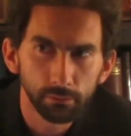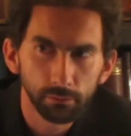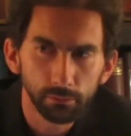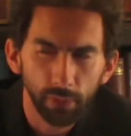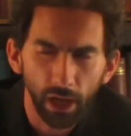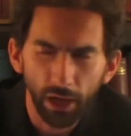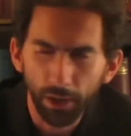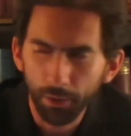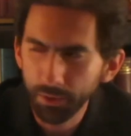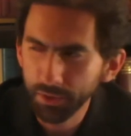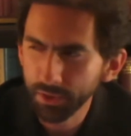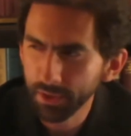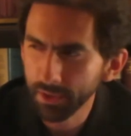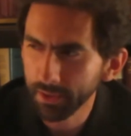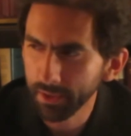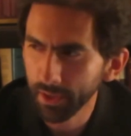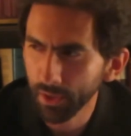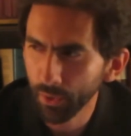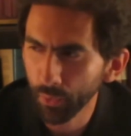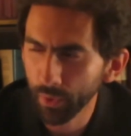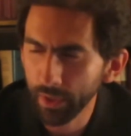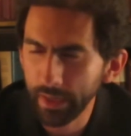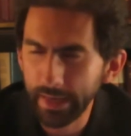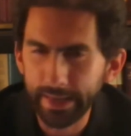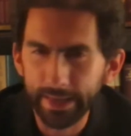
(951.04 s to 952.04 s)
How is it
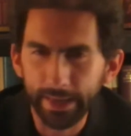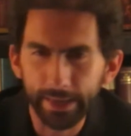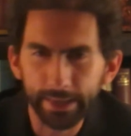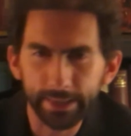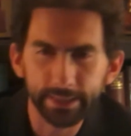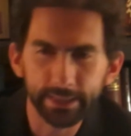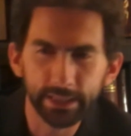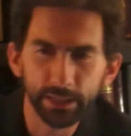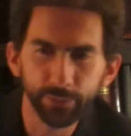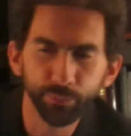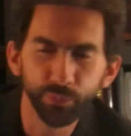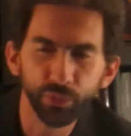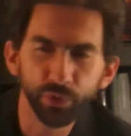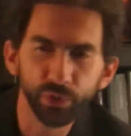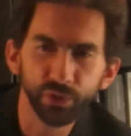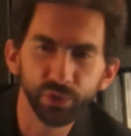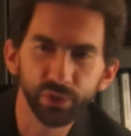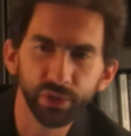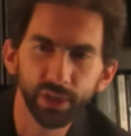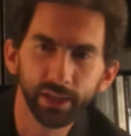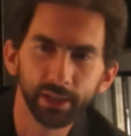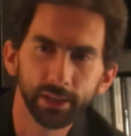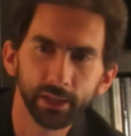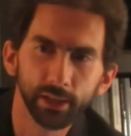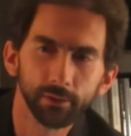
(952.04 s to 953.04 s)
that when
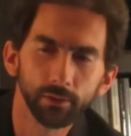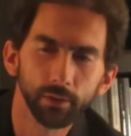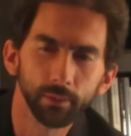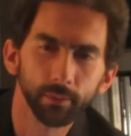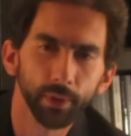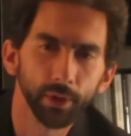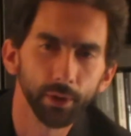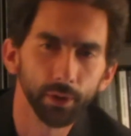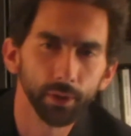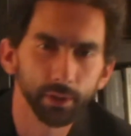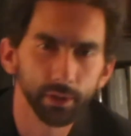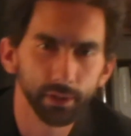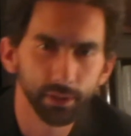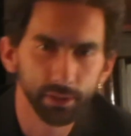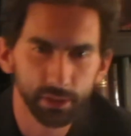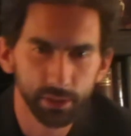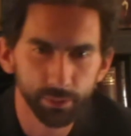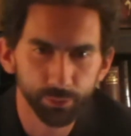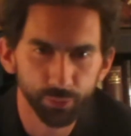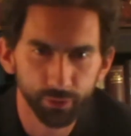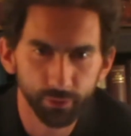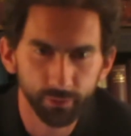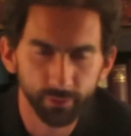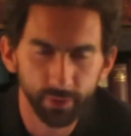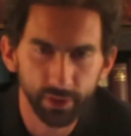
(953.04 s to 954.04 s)
90% of Americans
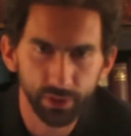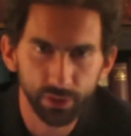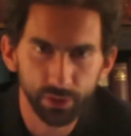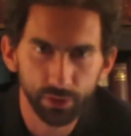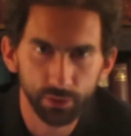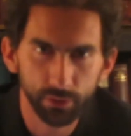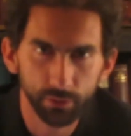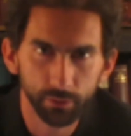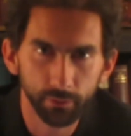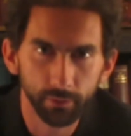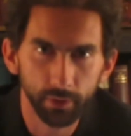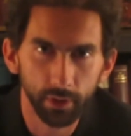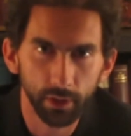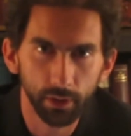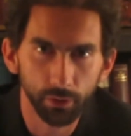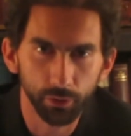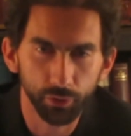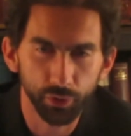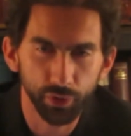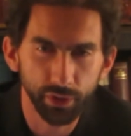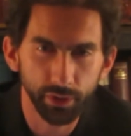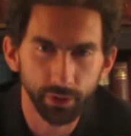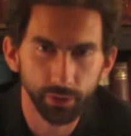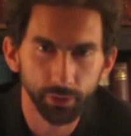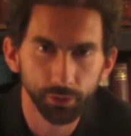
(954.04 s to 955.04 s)
professed to follow
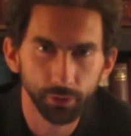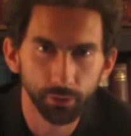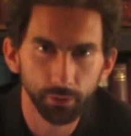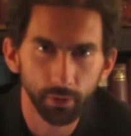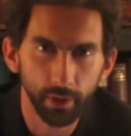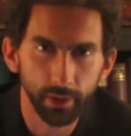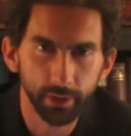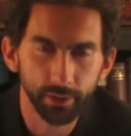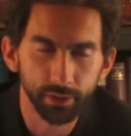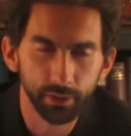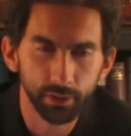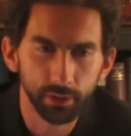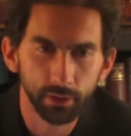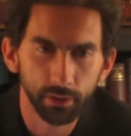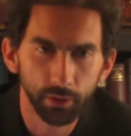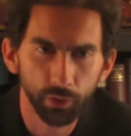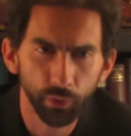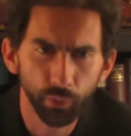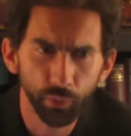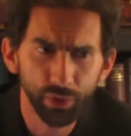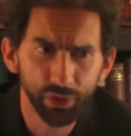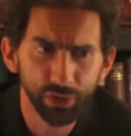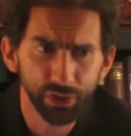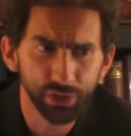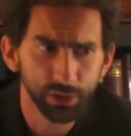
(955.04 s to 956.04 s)
Jesus Christ,
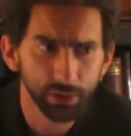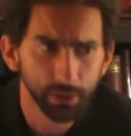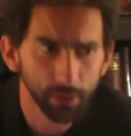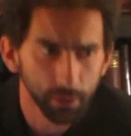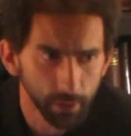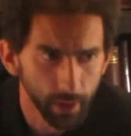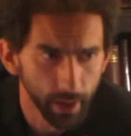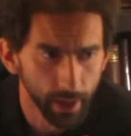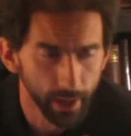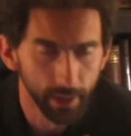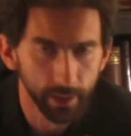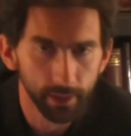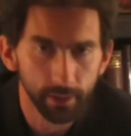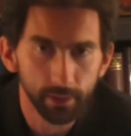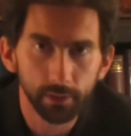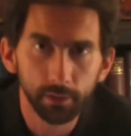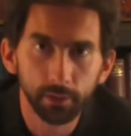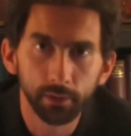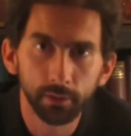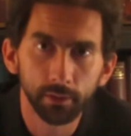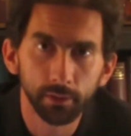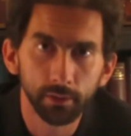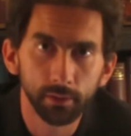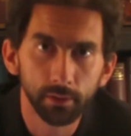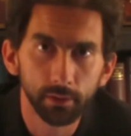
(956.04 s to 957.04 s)
we still had
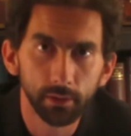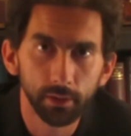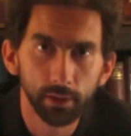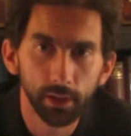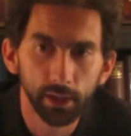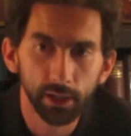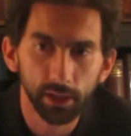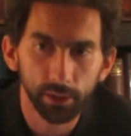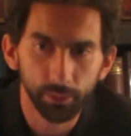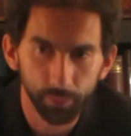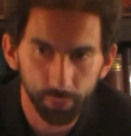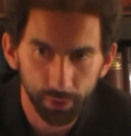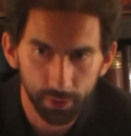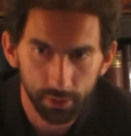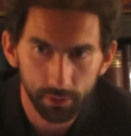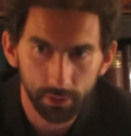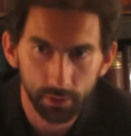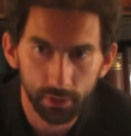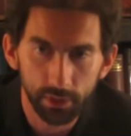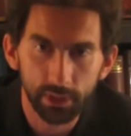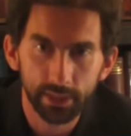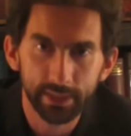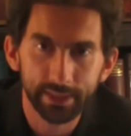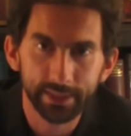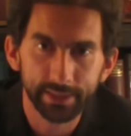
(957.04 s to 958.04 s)
a
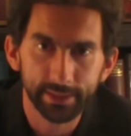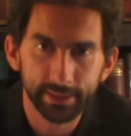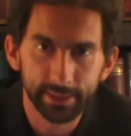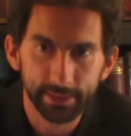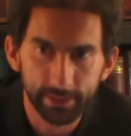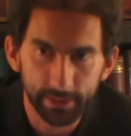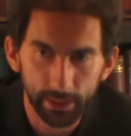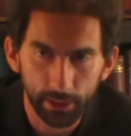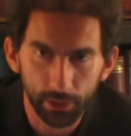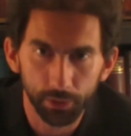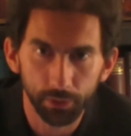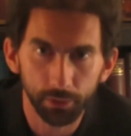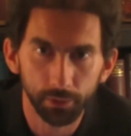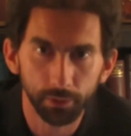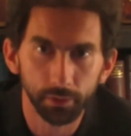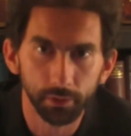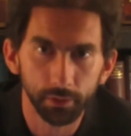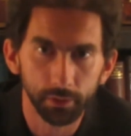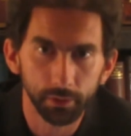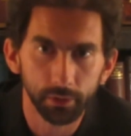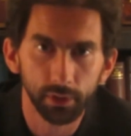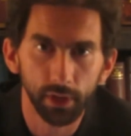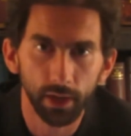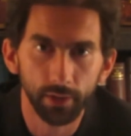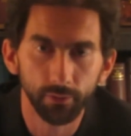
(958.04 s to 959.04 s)
completely secular
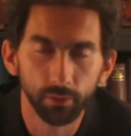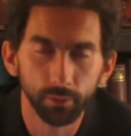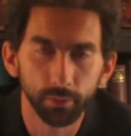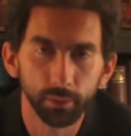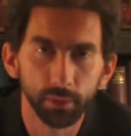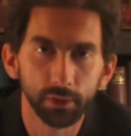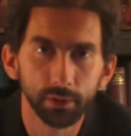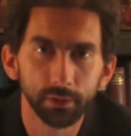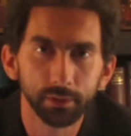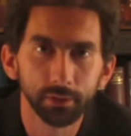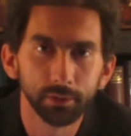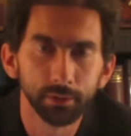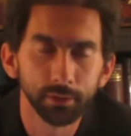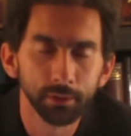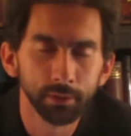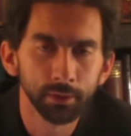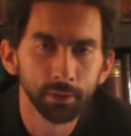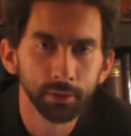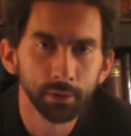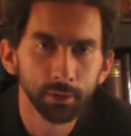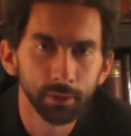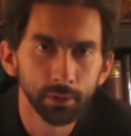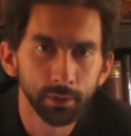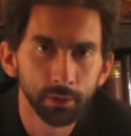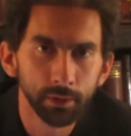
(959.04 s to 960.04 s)
government,
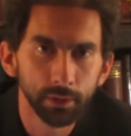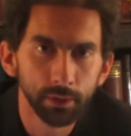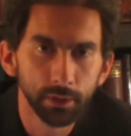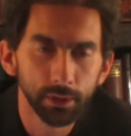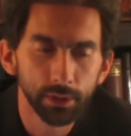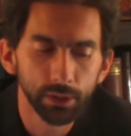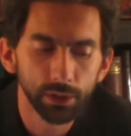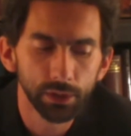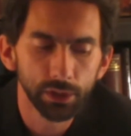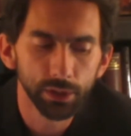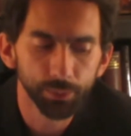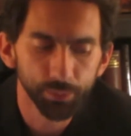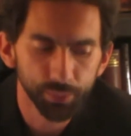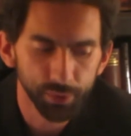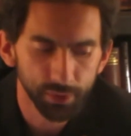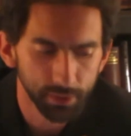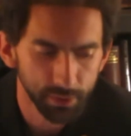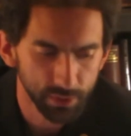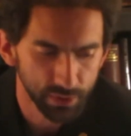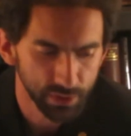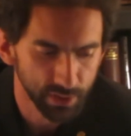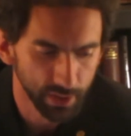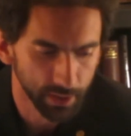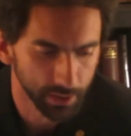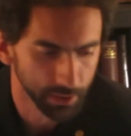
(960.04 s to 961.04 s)

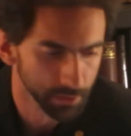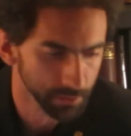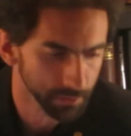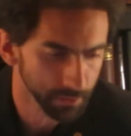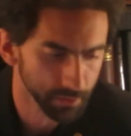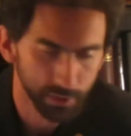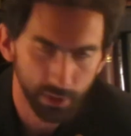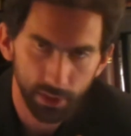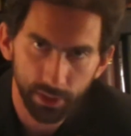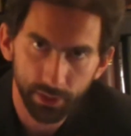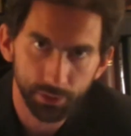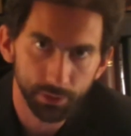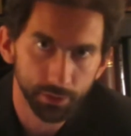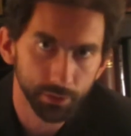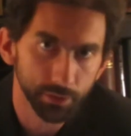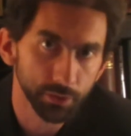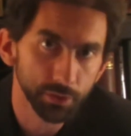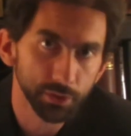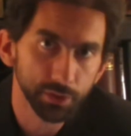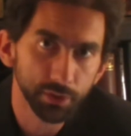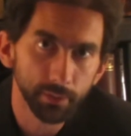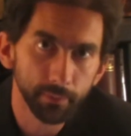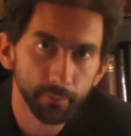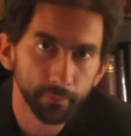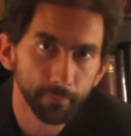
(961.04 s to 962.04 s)
completely secular
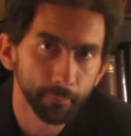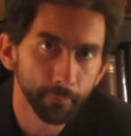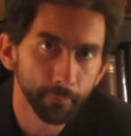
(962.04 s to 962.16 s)
constitution?